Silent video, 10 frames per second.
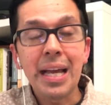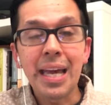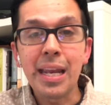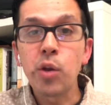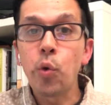
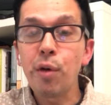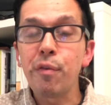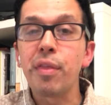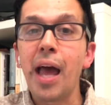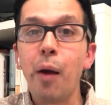And in order
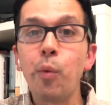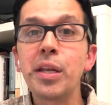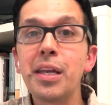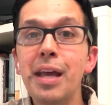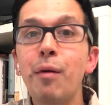for that, we
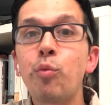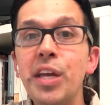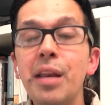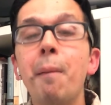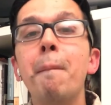need to
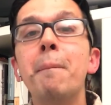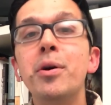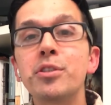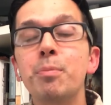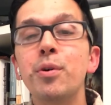read
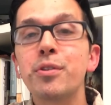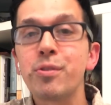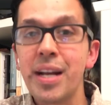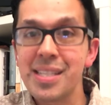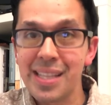multiple
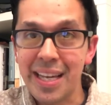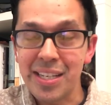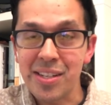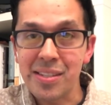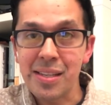
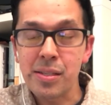translations.